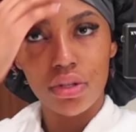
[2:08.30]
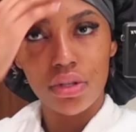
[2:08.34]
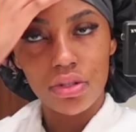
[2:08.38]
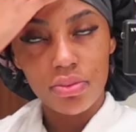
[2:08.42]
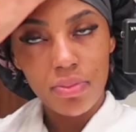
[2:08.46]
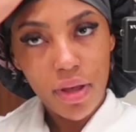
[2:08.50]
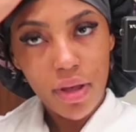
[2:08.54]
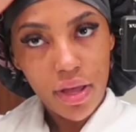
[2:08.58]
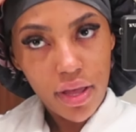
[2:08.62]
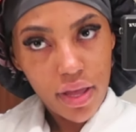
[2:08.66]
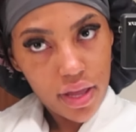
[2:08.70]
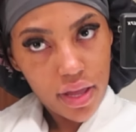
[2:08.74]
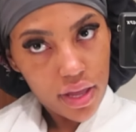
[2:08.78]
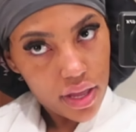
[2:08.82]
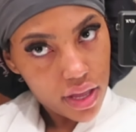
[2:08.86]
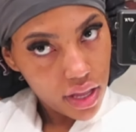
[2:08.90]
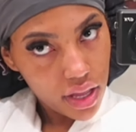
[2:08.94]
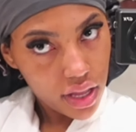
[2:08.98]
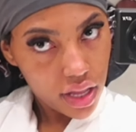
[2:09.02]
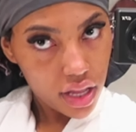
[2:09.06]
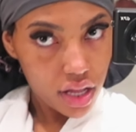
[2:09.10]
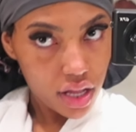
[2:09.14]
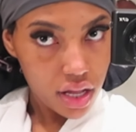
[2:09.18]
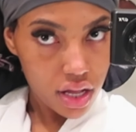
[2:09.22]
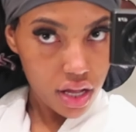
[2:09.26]
because my
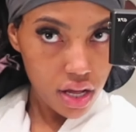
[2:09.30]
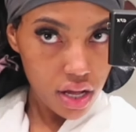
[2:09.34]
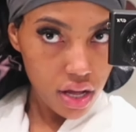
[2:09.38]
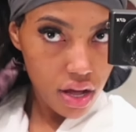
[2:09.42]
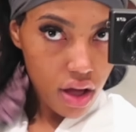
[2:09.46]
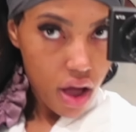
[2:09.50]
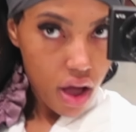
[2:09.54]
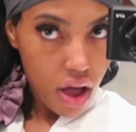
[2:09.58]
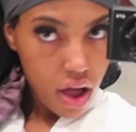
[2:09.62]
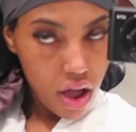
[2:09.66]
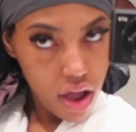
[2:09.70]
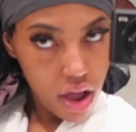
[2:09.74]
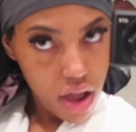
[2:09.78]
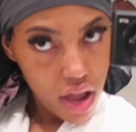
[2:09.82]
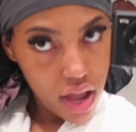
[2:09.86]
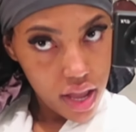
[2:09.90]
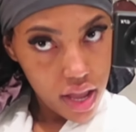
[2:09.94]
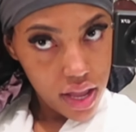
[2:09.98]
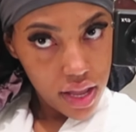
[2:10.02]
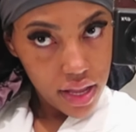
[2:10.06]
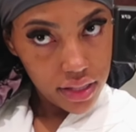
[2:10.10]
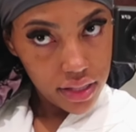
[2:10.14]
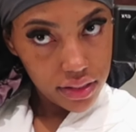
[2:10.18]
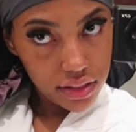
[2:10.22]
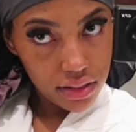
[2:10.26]
hair
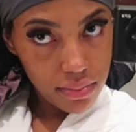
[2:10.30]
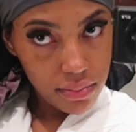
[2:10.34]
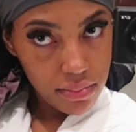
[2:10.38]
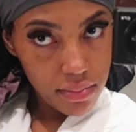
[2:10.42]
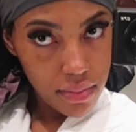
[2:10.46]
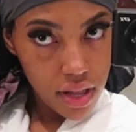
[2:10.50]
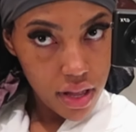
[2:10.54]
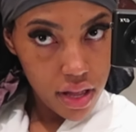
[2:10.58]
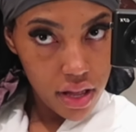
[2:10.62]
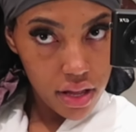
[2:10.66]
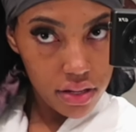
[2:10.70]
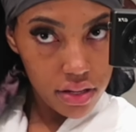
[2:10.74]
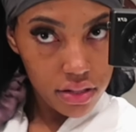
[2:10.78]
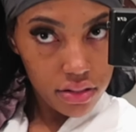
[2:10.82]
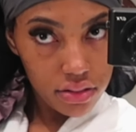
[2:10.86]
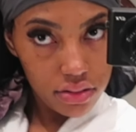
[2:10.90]
is a mess.